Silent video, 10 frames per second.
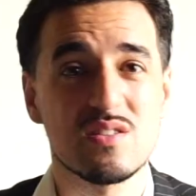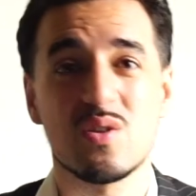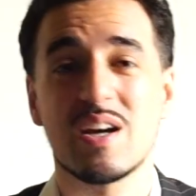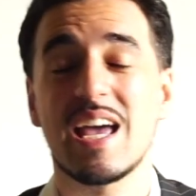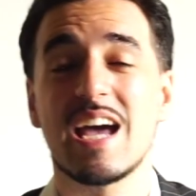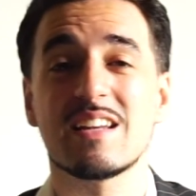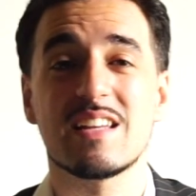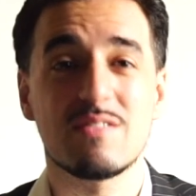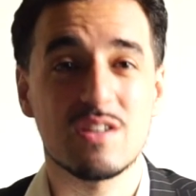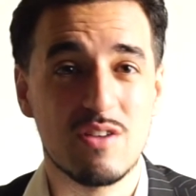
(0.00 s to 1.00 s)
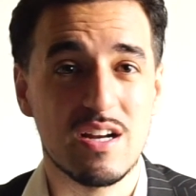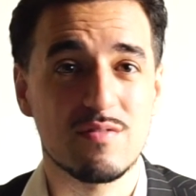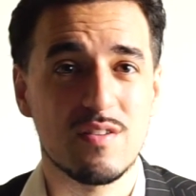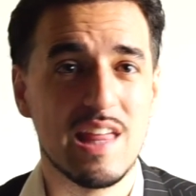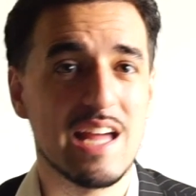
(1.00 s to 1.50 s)
I can't give it
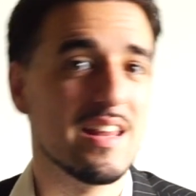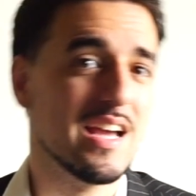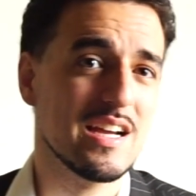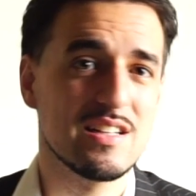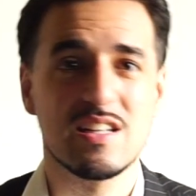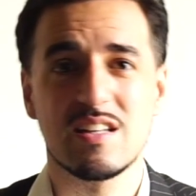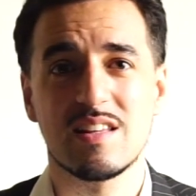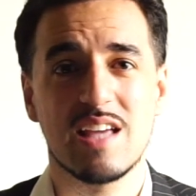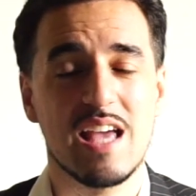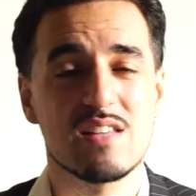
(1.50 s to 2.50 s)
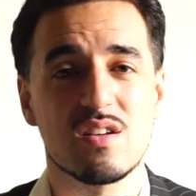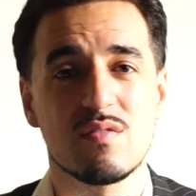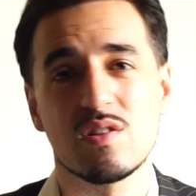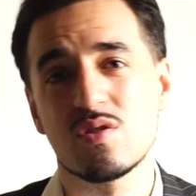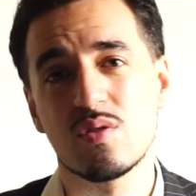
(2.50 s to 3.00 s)
credit for that like I did in the case
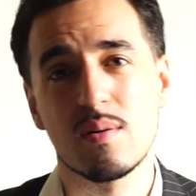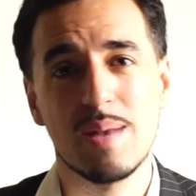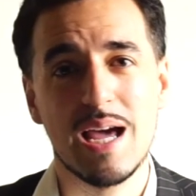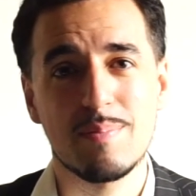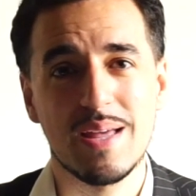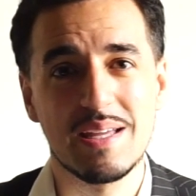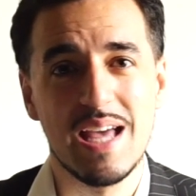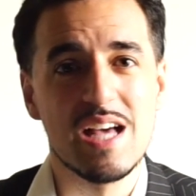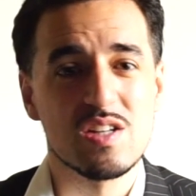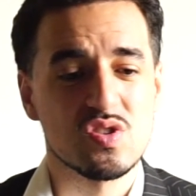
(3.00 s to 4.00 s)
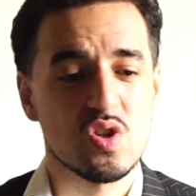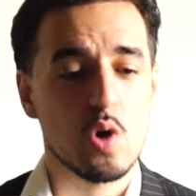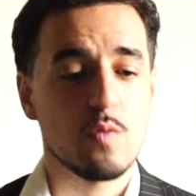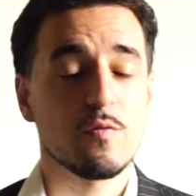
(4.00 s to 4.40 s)
of the Tudor Black Bay. So for